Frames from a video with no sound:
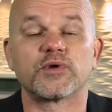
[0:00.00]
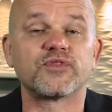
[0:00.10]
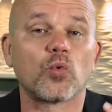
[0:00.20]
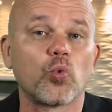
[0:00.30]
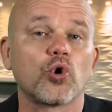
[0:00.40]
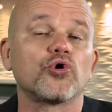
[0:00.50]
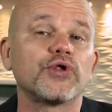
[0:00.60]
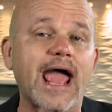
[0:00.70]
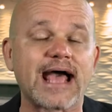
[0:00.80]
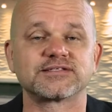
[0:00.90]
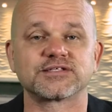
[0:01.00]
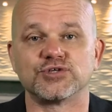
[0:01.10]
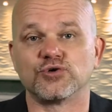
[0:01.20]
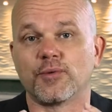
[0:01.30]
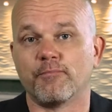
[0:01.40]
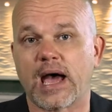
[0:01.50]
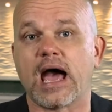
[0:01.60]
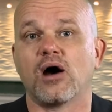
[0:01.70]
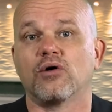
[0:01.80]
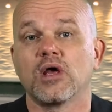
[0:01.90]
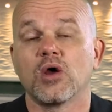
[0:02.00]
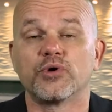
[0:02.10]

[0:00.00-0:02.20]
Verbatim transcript: When the world asks you to bow,